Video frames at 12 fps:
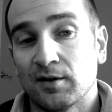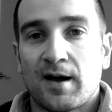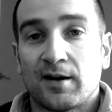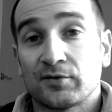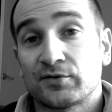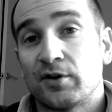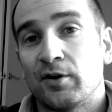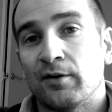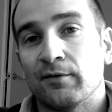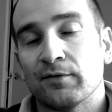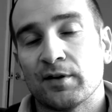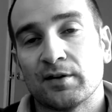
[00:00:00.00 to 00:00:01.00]
And
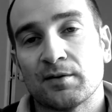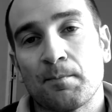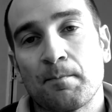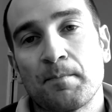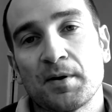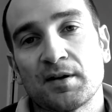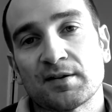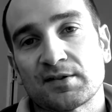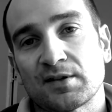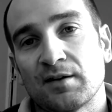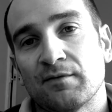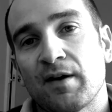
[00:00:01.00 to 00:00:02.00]
alternatively, the
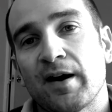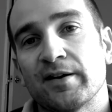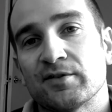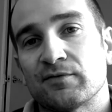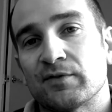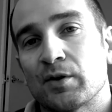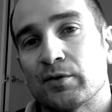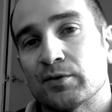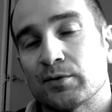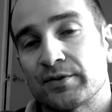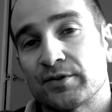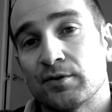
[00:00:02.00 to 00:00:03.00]
biggest advantage of going
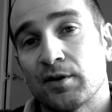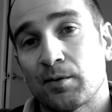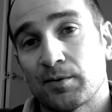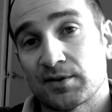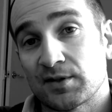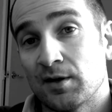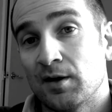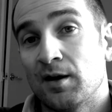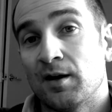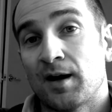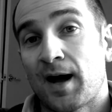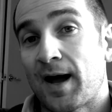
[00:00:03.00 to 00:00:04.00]
to a studio is
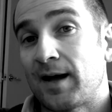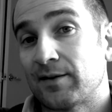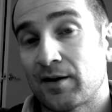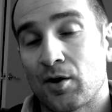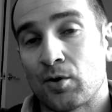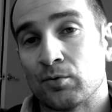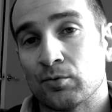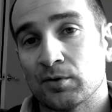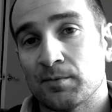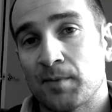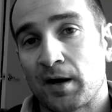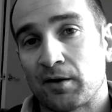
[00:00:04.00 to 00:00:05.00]
they own all
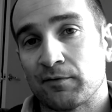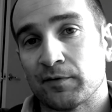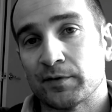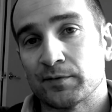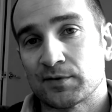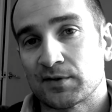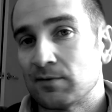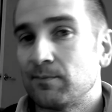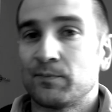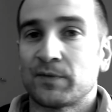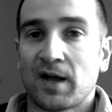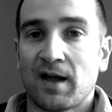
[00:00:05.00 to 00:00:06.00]
the microphones,
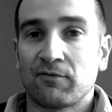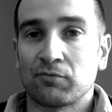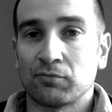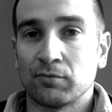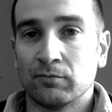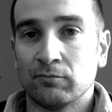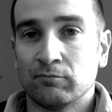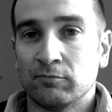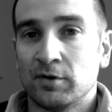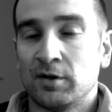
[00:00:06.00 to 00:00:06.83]
they have a room,